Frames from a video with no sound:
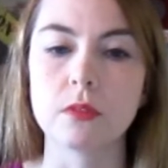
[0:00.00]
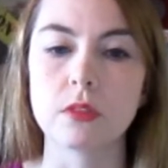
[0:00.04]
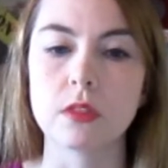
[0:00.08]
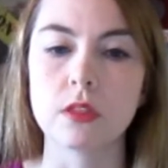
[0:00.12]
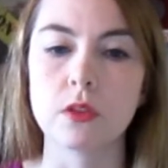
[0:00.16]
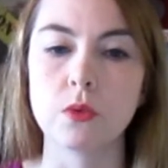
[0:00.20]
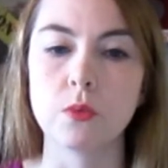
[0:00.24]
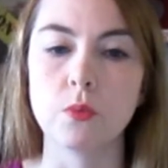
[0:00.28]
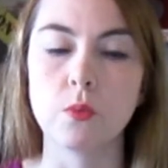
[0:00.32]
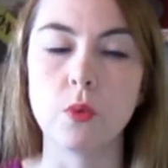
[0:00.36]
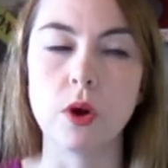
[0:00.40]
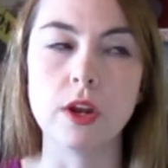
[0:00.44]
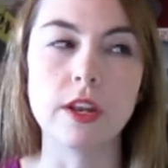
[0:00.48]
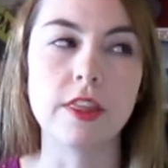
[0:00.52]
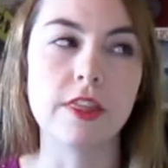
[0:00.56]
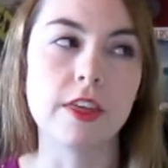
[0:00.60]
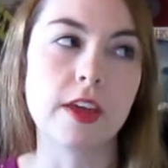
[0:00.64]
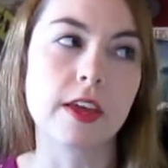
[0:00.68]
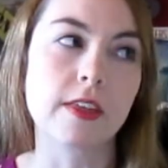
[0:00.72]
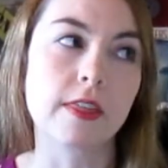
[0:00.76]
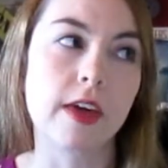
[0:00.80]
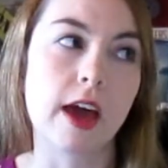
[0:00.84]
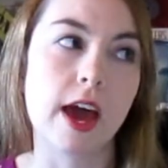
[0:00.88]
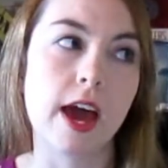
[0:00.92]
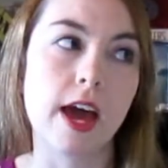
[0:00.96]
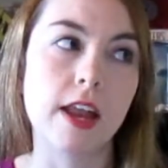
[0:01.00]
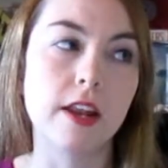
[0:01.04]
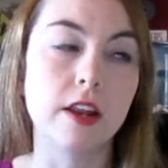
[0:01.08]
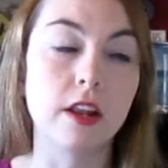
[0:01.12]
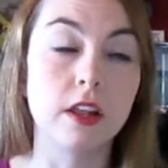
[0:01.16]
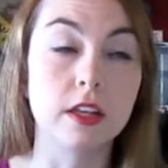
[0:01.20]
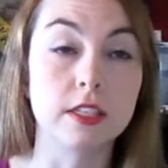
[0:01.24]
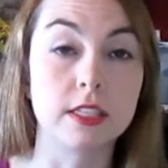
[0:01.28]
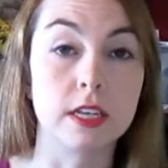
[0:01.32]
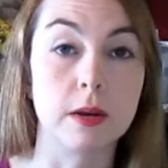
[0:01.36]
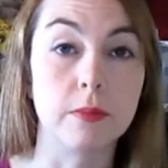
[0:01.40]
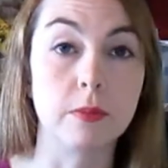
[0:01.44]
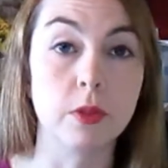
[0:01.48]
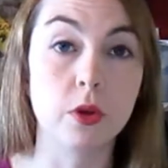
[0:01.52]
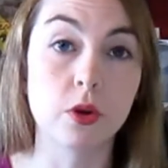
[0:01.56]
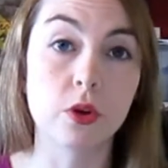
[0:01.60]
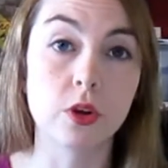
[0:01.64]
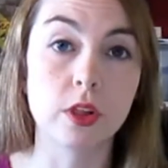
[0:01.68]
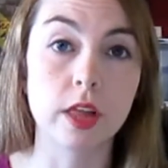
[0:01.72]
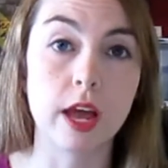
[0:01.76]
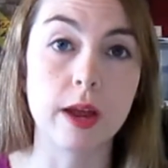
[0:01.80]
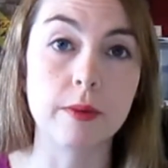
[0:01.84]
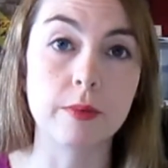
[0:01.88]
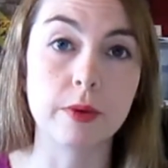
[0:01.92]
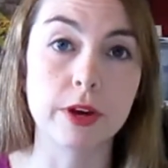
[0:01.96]
One thing that some local
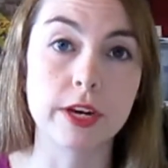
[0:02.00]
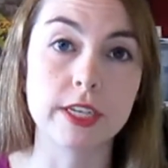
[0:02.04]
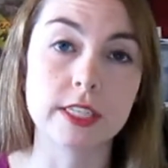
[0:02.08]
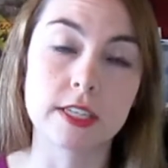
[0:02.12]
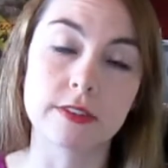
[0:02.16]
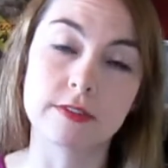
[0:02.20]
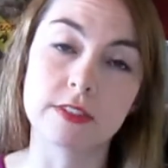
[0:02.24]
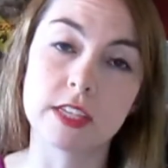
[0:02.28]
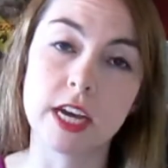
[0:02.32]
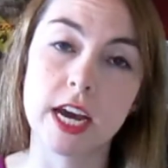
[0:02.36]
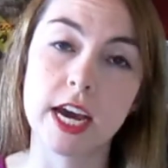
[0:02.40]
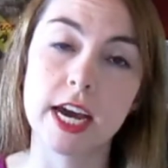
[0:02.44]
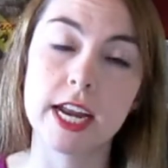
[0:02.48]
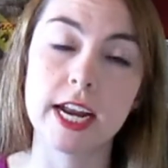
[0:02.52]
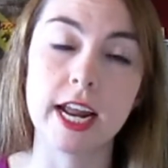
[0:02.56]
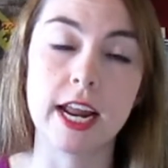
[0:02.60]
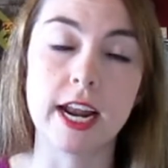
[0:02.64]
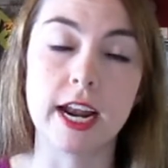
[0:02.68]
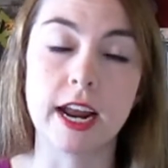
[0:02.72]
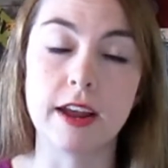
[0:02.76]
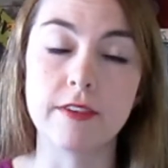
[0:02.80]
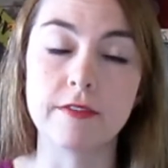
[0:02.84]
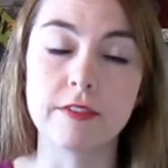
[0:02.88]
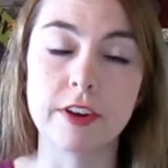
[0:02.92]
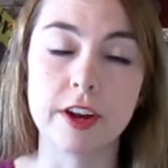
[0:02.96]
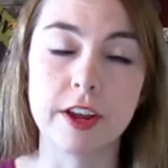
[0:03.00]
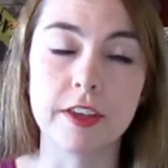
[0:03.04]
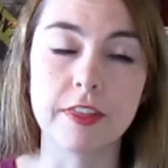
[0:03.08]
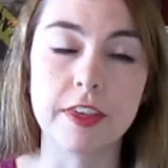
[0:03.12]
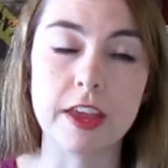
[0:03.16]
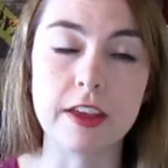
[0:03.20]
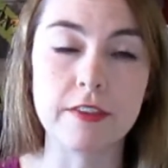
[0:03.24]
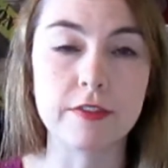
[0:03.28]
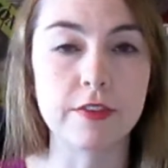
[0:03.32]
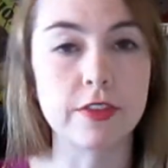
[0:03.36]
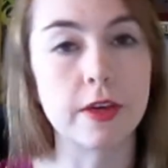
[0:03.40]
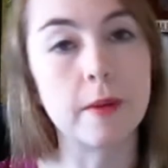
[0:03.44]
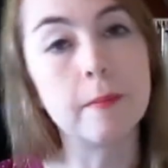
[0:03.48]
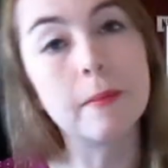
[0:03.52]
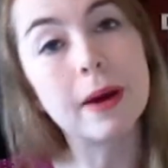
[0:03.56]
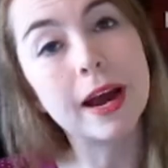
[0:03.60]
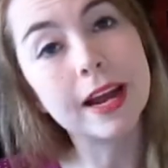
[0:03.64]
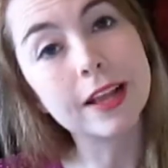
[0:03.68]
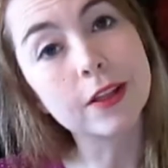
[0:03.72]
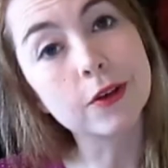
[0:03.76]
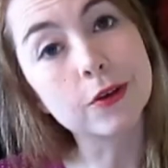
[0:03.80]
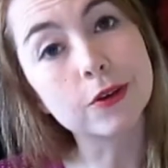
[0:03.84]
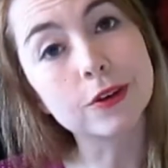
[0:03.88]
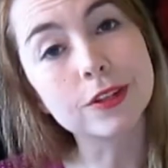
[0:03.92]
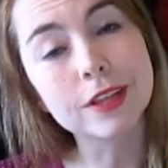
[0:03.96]
libraries have done, and I'm very thankful that my
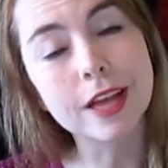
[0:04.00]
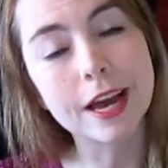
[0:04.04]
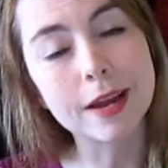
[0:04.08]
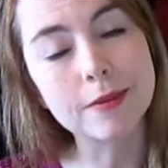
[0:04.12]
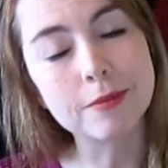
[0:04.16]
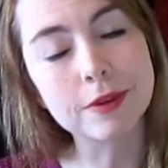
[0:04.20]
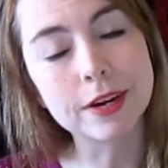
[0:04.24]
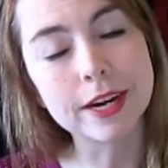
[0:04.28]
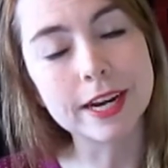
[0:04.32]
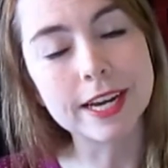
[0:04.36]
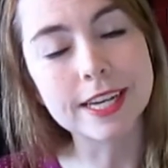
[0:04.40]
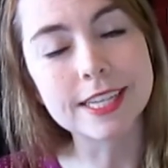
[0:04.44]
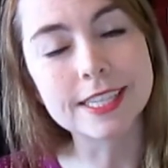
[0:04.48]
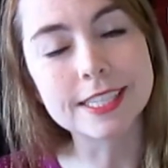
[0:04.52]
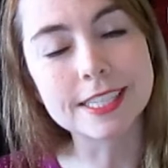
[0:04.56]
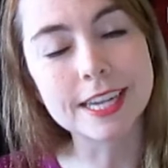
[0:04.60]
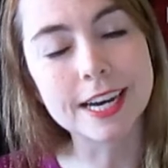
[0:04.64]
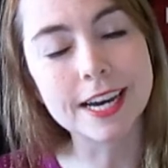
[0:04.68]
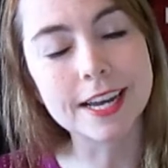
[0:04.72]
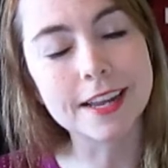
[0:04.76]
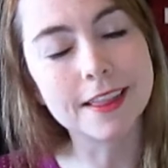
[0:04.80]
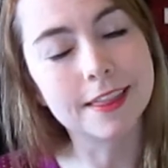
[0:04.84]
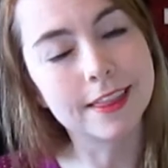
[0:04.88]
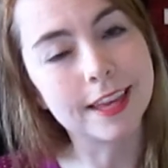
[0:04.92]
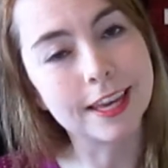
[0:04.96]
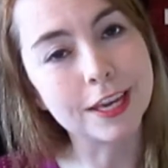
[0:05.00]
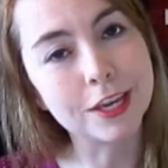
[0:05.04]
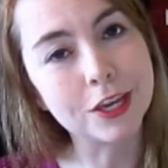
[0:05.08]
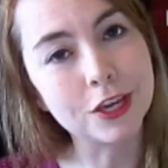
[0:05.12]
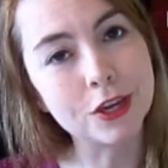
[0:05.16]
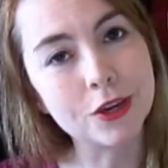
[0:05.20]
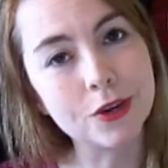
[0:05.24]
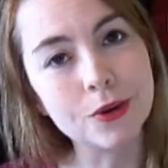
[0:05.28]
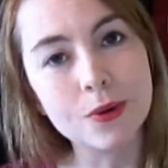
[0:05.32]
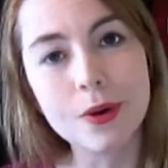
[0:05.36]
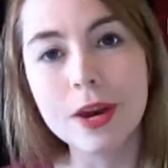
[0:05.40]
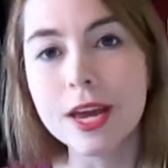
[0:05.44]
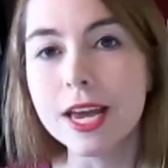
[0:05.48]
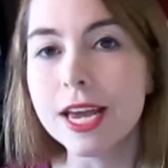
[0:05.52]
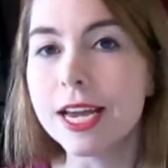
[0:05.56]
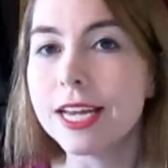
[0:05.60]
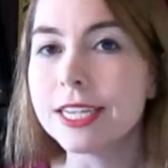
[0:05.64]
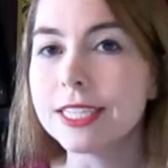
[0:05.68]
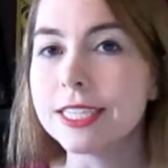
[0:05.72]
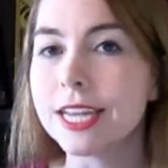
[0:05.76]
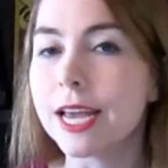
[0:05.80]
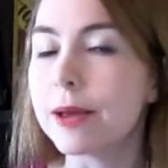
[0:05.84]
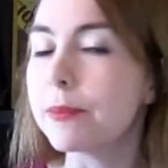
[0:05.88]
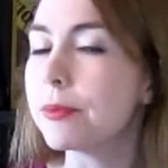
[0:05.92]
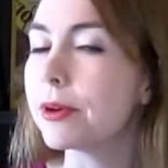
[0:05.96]
local library has done, thank you,
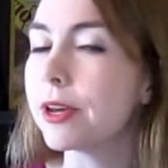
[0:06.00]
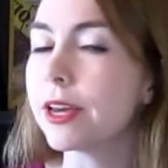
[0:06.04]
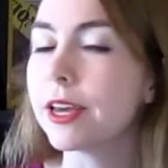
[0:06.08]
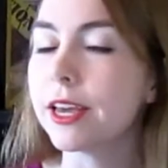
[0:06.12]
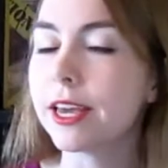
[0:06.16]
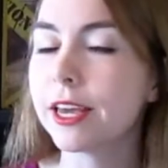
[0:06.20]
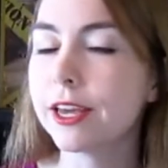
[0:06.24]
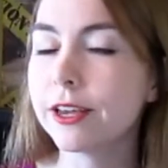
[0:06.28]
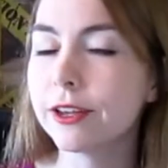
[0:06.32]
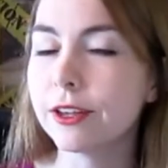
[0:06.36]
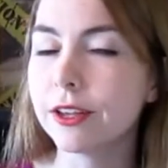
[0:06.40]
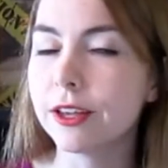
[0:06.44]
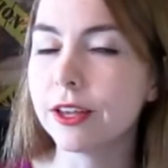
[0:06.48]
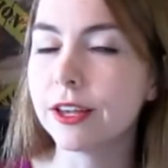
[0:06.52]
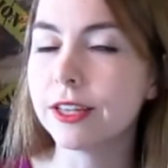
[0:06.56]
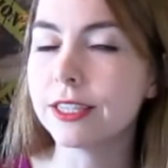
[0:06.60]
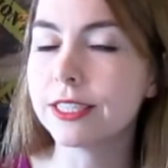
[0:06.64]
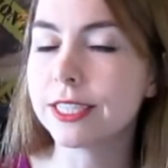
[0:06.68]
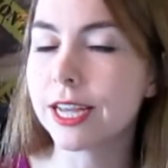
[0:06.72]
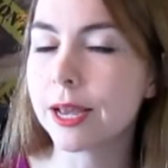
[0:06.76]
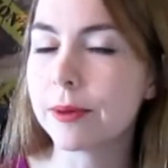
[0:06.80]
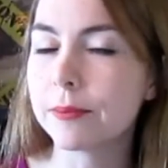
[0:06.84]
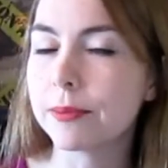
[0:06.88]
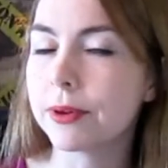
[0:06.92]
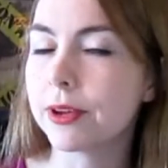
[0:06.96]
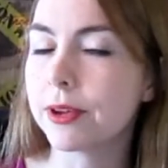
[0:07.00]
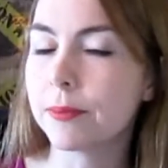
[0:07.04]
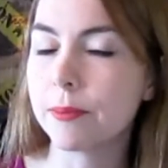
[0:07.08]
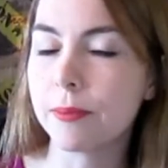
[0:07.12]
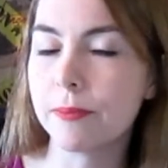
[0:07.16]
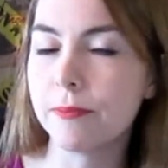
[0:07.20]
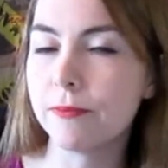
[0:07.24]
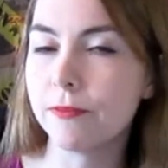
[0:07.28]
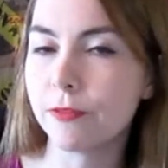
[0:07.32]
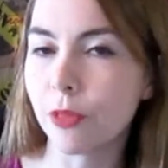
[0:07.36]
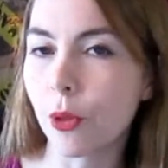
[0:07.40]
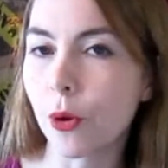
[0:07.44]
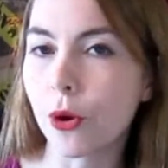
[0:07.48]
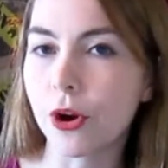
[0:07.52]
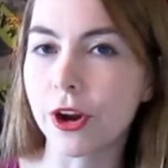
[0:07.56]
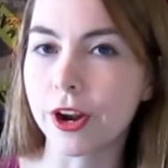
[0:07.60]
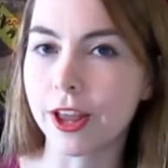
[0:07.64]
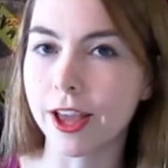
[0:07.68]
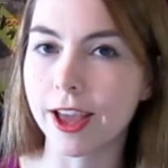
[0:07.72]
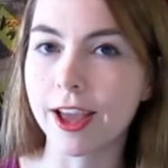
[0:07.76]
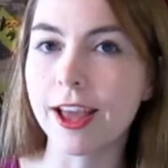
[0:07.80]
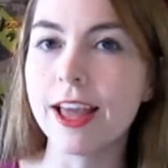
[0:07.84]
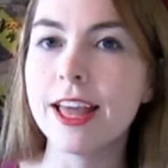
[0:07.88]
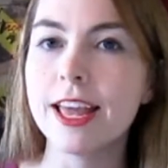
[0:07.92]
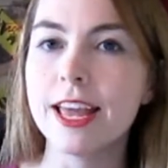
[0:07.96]
Tampa, Tampa,
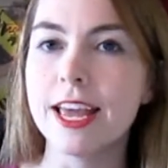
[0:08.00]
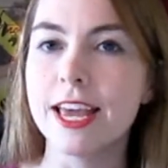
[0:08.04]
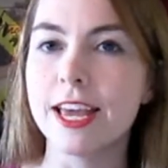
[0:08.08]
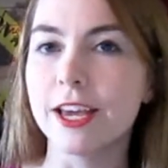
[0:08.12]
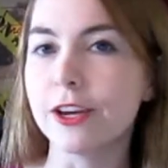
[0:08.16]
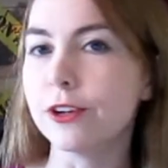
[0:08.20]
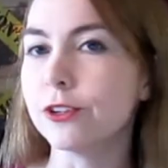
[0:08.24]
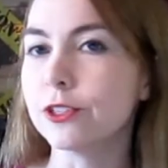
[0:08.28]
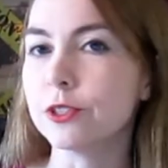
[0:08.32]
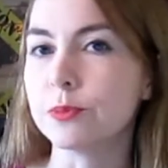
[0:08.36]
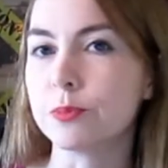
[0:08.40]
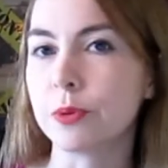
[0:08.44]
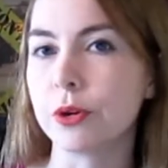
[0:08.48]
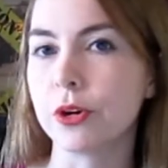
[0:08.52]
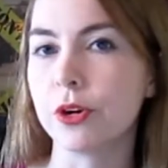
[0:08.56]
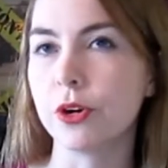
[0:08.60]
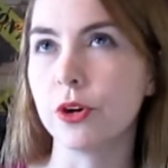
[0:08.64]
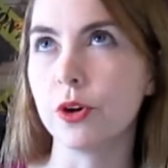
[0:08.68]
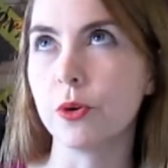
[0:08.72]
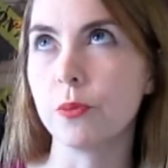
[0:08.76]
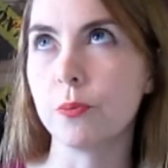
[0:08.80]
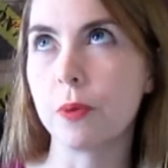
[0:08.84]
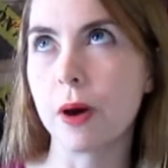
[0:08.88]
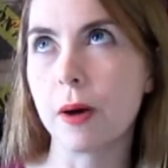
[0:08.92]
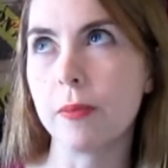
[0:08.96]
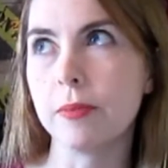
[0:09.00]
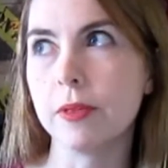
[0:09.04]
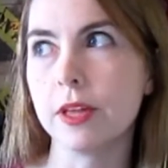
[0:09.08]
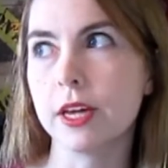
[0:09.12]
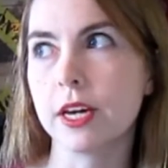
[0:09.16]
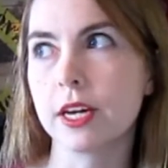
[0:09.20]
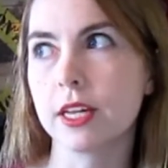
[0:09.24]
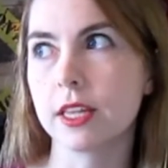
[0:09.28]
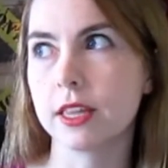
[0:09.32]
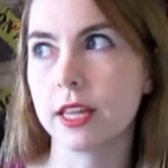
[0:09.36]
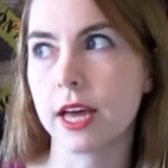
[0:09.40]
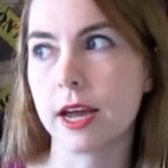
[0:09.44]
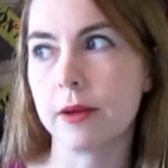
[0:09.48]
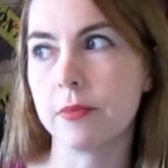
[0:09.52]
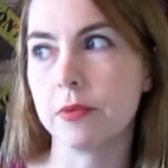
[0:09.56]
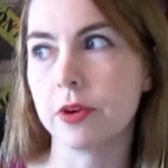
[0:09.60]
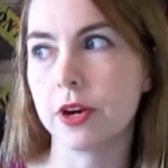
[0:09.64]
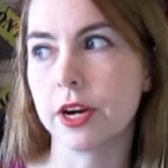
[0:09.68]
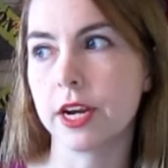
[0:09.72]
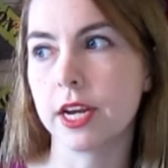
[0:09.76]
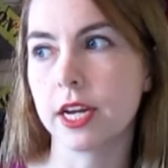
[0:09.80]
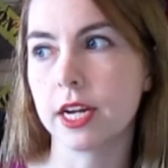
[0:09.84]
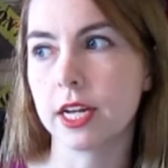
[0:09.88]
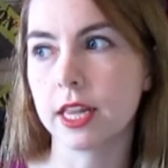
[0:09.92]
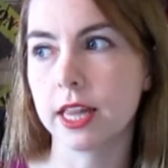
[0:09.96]
Florida, Hillsborough Public Library
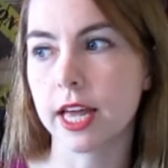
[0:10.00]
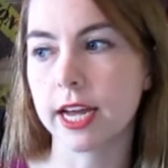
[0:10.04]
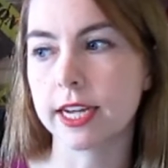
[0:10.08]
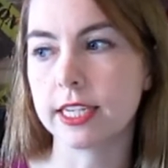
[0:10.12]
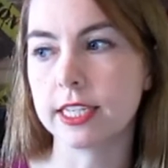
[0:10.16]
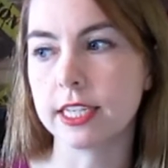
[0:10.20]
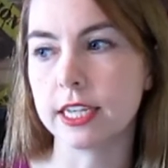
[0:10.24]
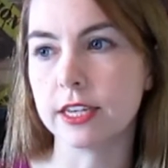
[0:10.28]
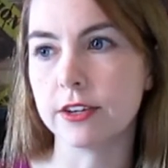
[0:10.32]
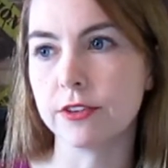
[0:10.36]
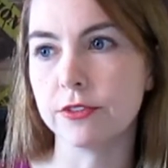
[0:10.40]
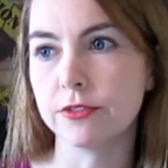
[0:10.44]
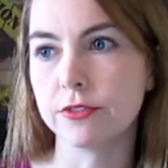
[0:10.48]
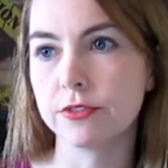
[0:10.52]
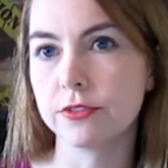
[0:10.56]
Collective,